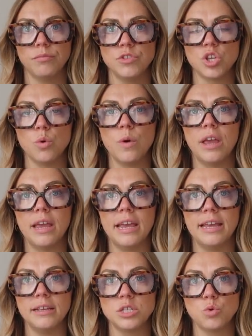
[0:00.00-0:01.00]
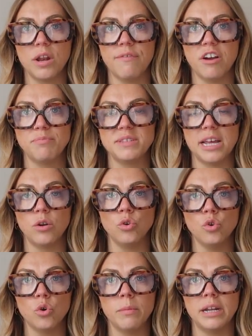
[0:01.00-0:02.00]
So it's 25%
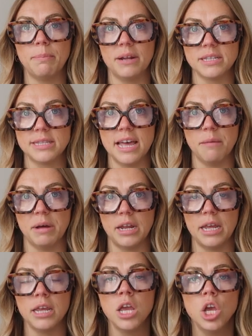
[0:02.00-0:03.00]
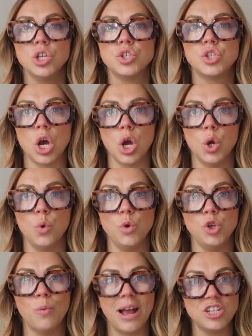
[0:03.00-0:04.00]
on your money plus their money. So
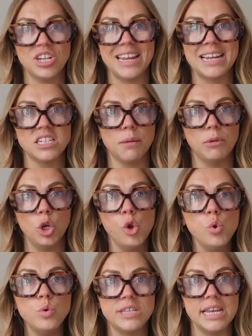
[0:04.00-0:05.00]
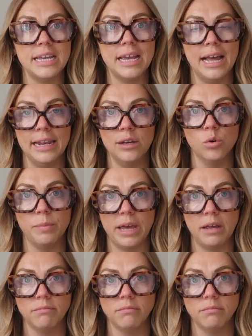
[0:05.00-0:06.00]
you actually end up losing a little
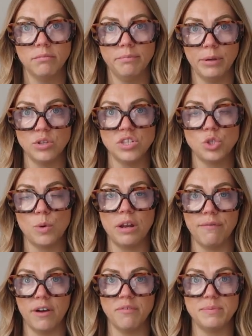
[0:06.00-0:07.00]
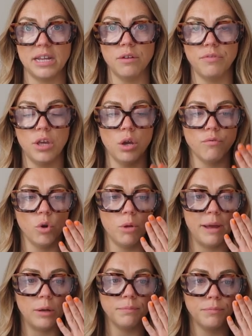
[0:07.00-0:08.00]
bit because it's 25% of the overall
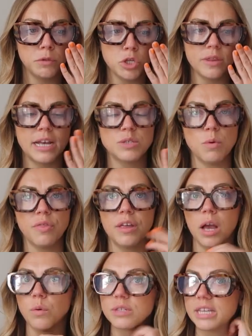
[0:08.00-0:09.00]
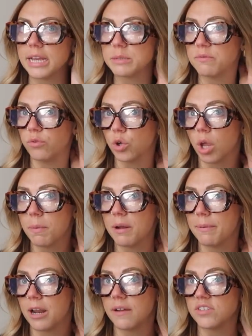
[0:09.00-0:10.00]
amount. So that's one thing I will say is before you open
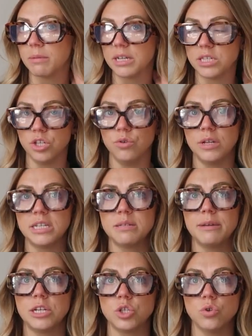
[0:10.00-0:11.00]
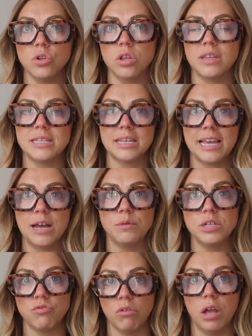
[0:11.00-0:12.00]
up a lifetime ISA, you need to make sure that this
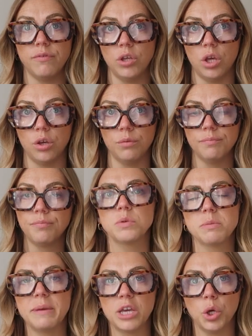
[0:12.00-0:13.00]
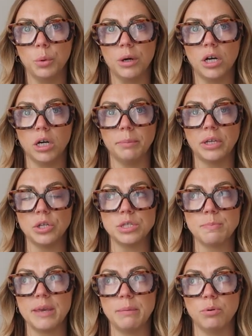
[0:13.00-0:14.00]
account is right for you. There was a big hoo-ha
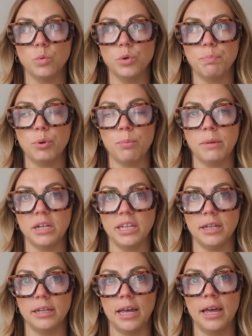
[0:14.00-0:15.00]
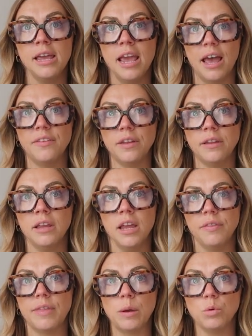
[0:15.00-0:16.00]
because people would put money in there and then
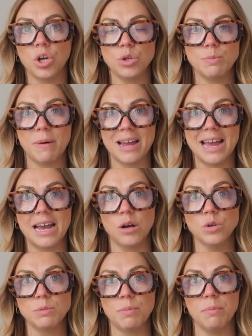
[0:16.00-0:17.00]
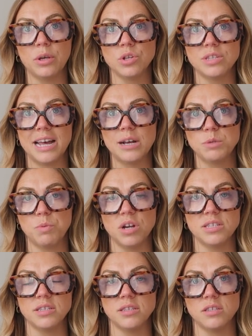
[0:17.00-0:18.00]
they would go to buy a house, but because the house
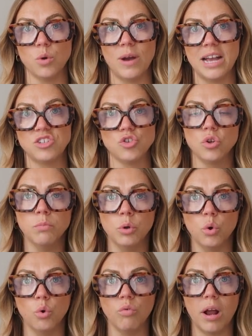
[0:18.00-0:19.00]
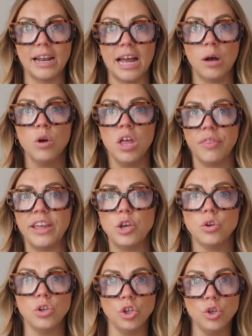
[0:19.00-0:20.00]
prices are so astronomical right now, they
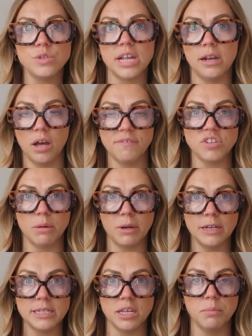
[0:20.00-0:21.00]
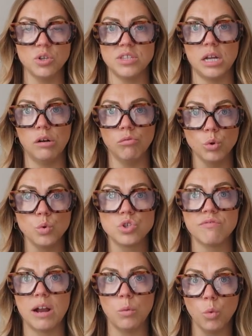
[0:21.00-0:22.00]
couldn't use their lifetime ISA because there are rules
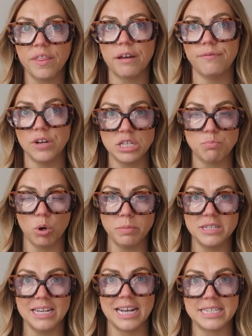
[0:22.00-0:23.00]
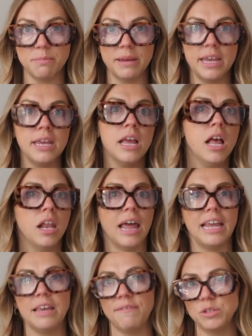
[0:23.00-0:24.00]
around what that first property has to be.
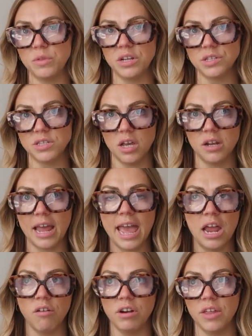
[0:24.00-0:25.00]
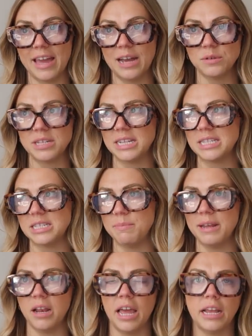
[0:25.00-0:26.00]
Like if it's within a certain area, the house has to
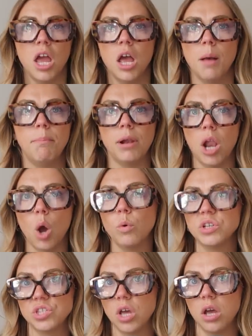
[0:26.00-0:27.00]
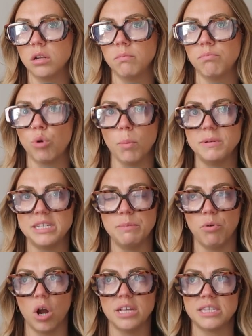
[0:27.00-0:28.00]
be like below a certain property
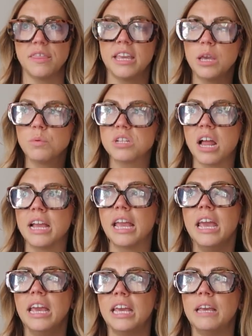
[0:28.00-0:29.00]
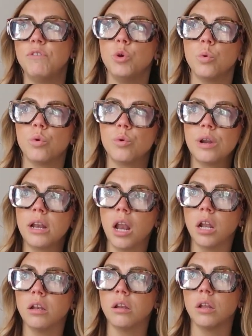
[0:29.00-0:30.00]
price. I think it was like if you were in
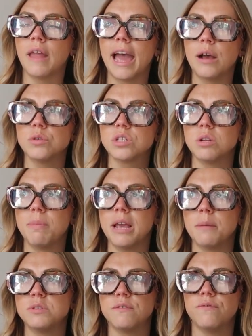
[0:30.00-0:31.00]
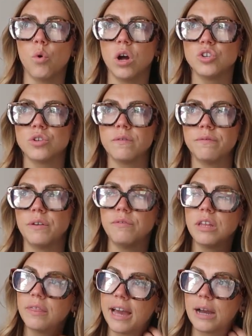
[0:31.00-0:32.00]
London, the house could be up to
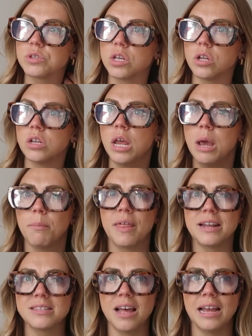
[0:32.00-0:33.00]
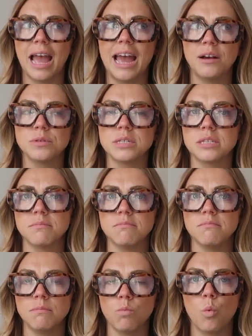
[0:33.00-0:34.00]
450,000, but then it's like houses
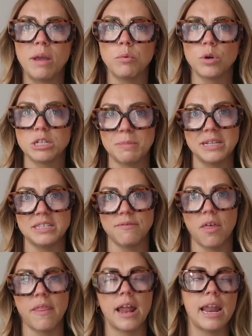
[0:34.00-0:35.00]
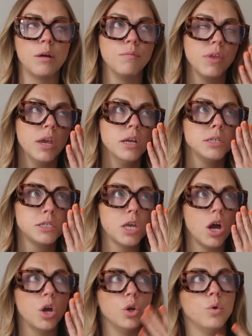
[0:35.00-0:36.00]
are way more expensive than that now.
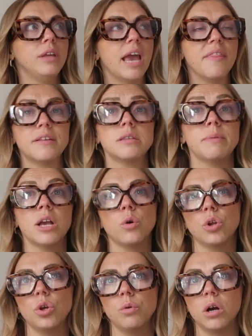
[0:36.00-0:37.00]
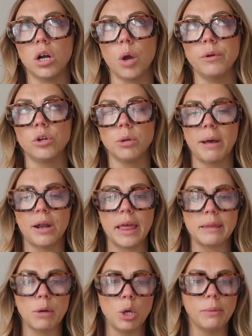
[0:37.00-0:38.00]
So yeah, there's a big old hoo-ha going on about it
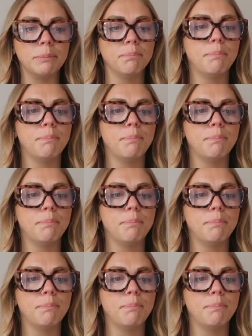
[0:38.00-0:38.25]
at the moment.